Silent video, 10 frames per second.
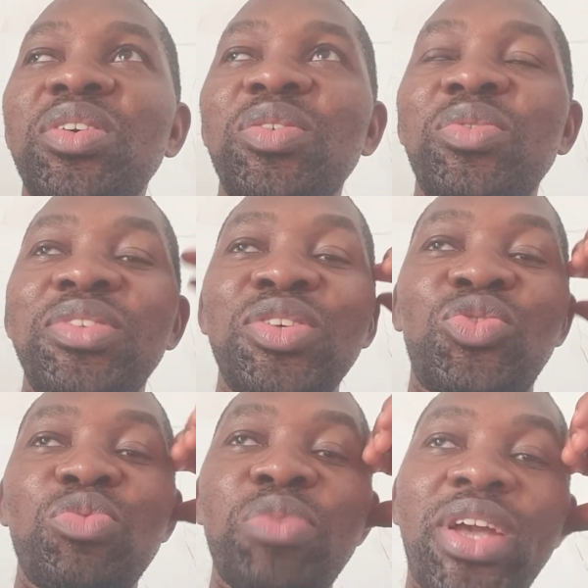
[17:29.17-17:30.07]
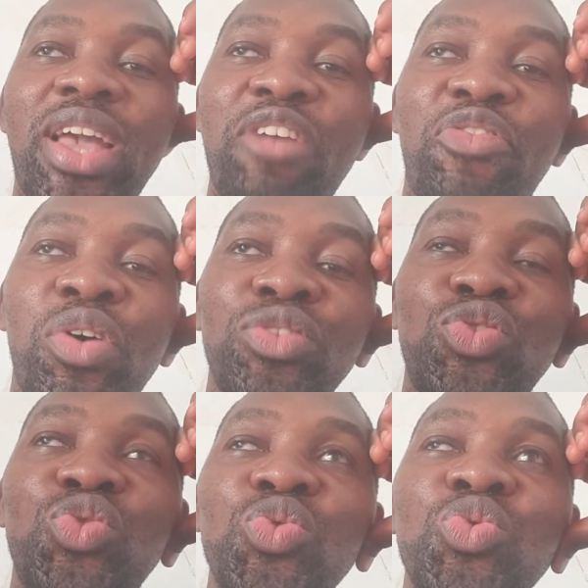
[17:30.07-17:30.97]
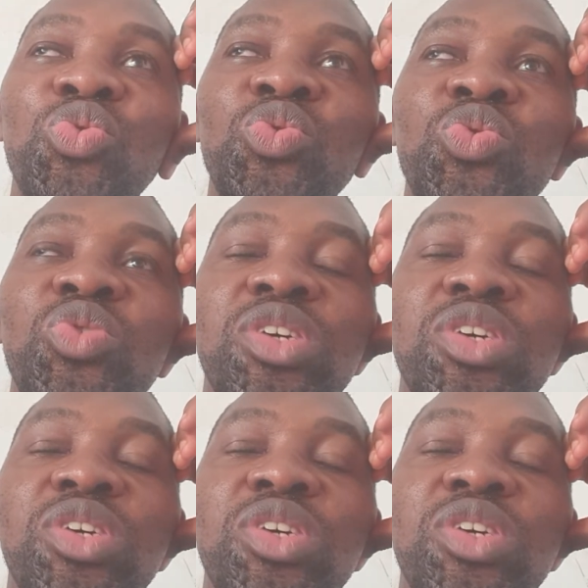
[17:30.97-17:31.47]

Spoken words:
We need to make effort to